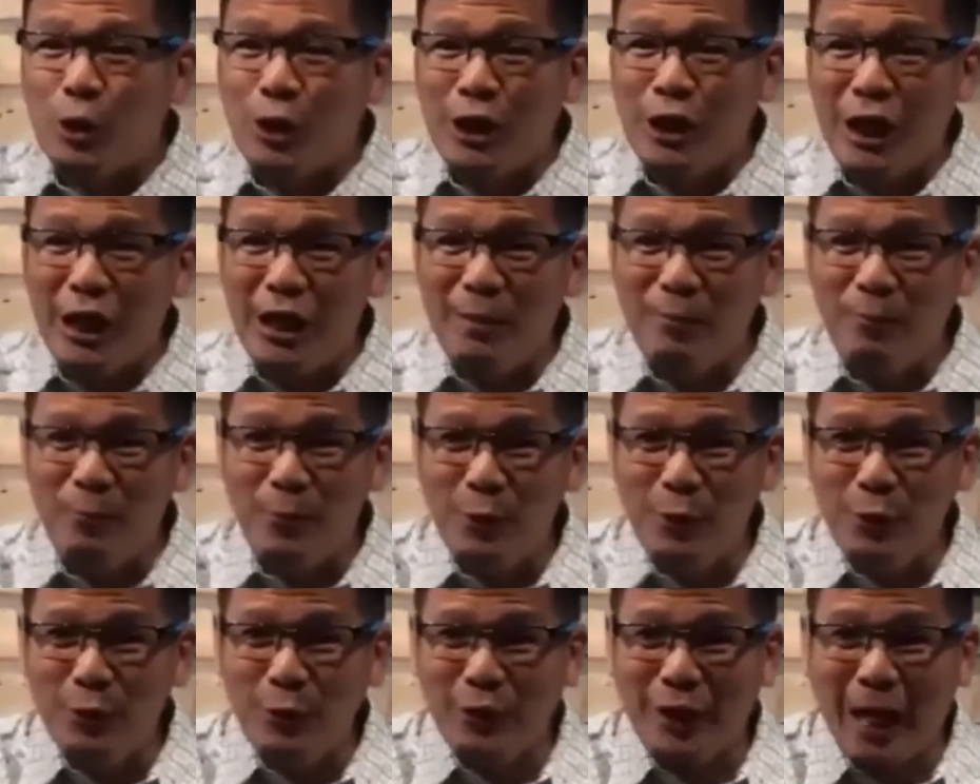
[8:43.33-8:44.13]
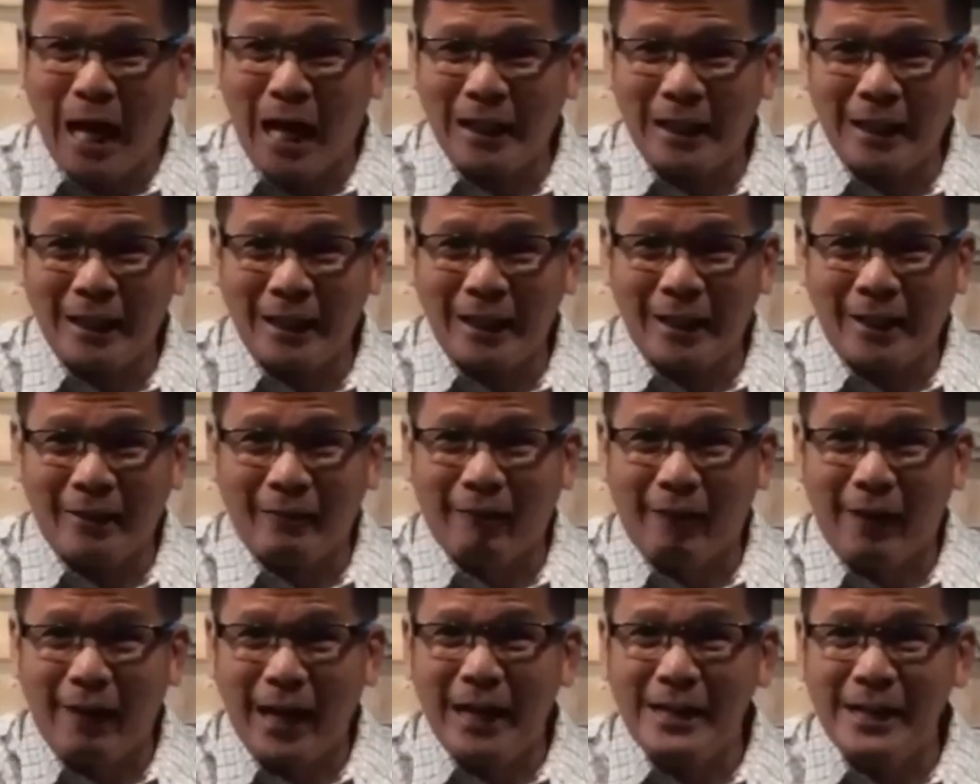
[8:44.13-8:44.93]
give you that
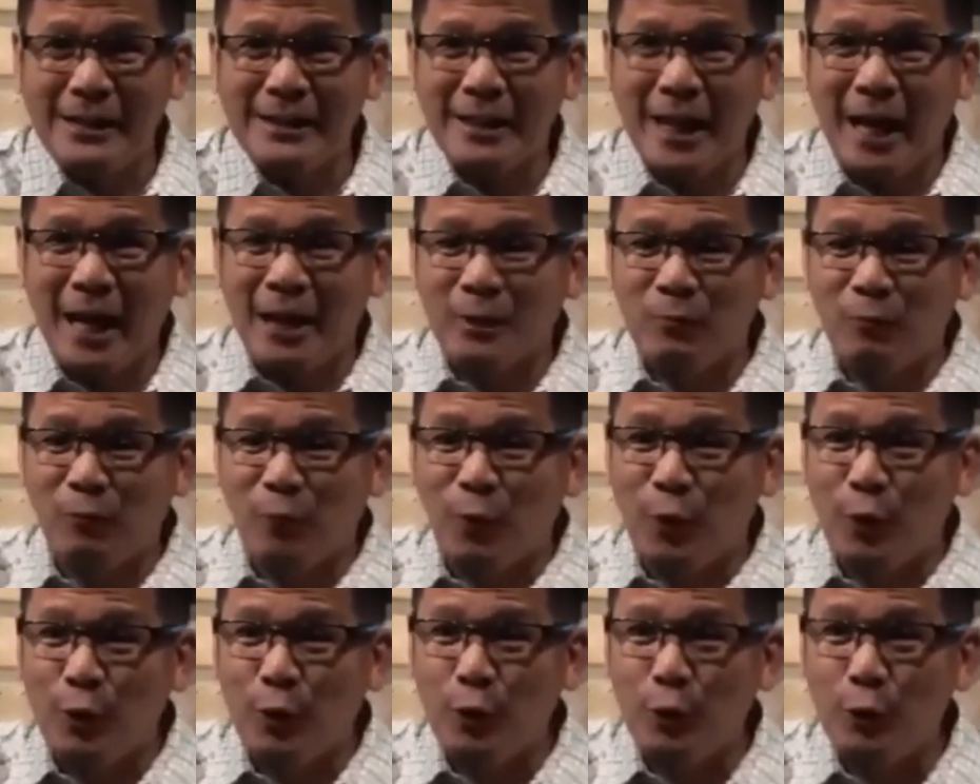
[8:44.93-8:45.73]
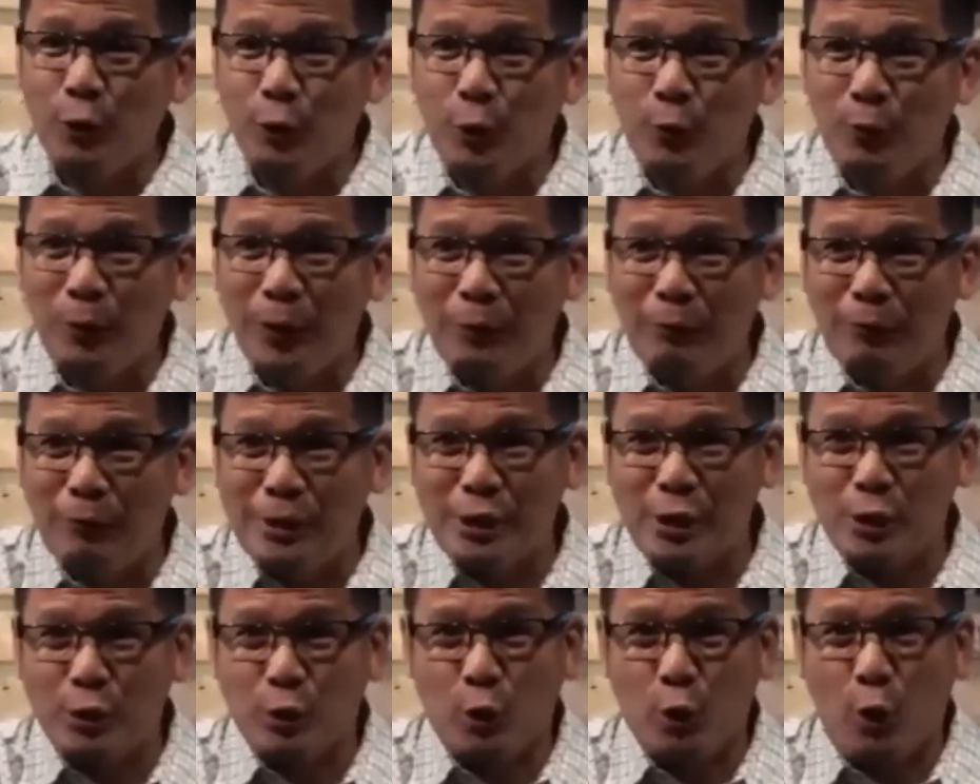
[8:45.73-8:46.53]
grace and for you to be
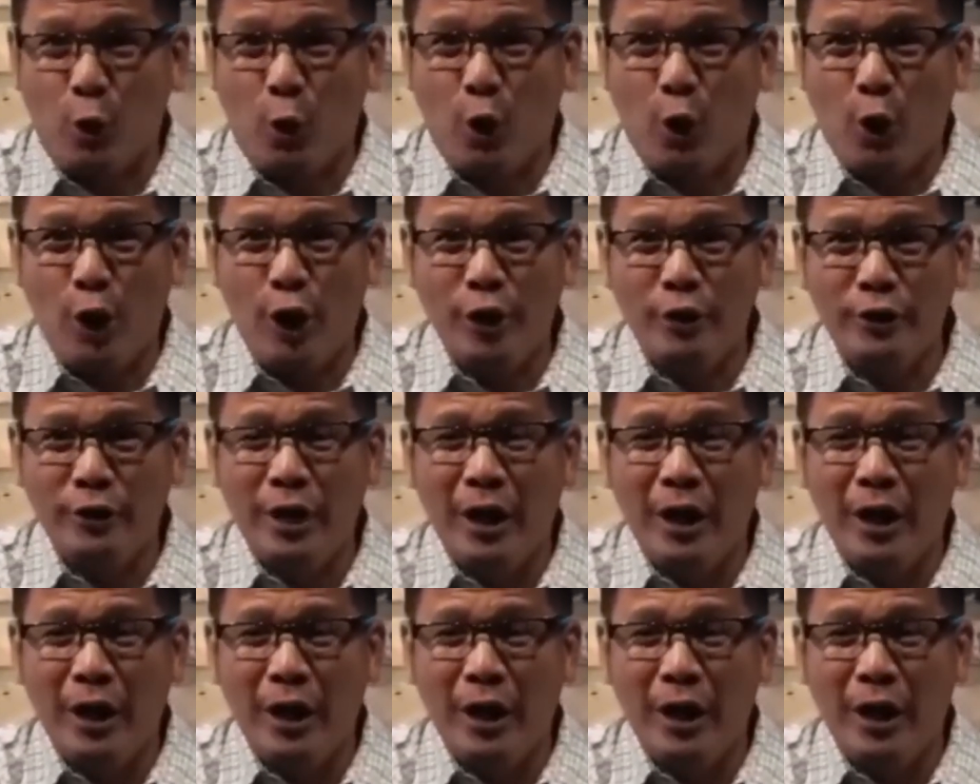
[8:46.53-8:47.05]
restored